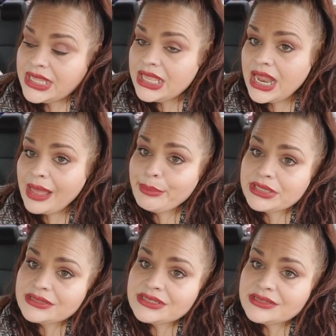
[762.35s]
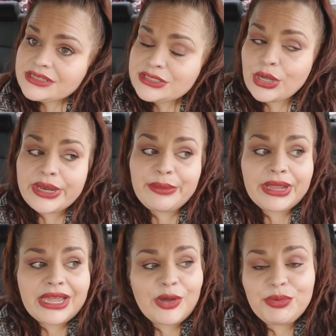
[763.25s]
It happens. So
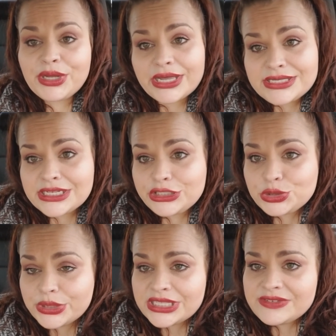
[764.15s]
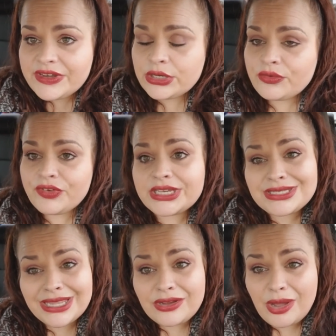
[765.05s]
anyway, I hope you guys enjoyed this video. Don't forget
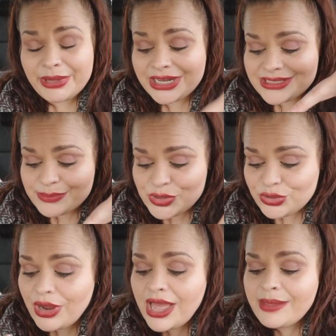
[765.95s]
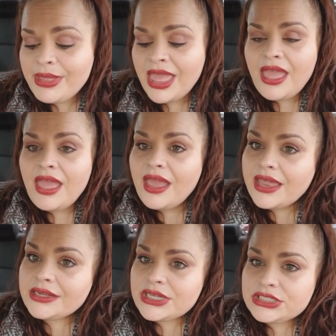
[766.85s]
to like, comment, and subscribe, and
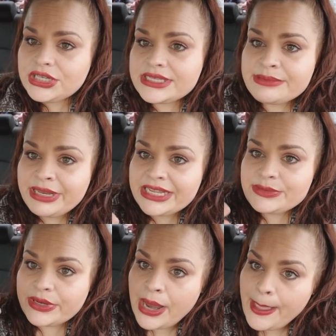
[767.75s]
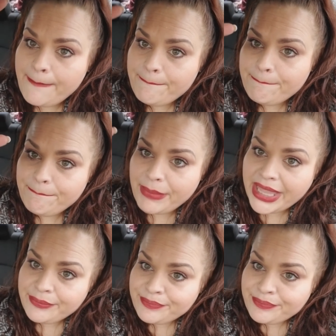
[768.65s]
I'll talk to you guys in my next one. Bye.